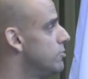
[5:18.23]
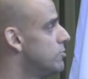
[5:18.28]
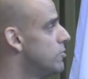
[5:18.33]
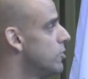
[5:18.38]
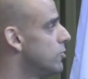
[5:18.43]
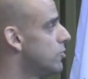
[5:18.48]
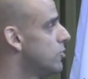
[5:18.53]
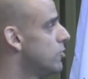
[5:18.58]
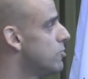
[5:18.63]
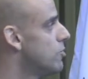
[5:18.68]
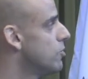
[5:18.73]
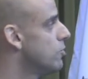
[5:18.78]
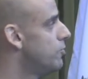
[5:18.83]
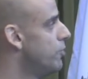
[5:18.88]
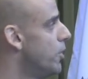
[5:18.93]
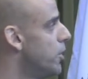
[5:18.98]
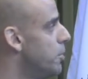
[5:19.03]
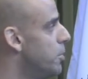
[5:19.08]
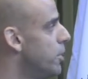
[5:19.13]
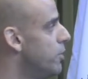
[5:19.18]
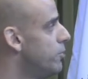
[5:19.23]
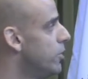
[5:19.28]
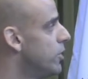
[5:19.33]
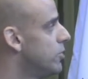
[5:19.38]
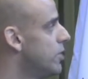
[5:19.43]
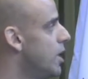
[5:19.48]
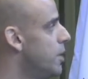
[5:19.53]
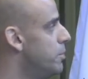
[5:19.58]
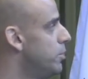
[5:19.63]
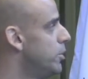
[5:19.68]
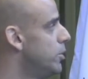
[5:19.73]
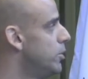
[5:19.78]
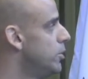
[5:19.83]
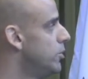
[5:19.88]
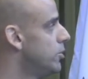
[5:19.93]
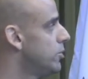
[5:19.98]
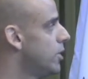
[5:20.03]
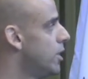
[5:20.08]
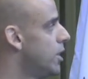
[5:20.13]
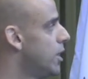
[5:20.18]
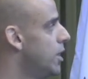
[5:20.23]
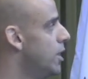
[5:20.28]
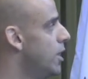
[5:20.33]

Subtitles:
Just very brief examples,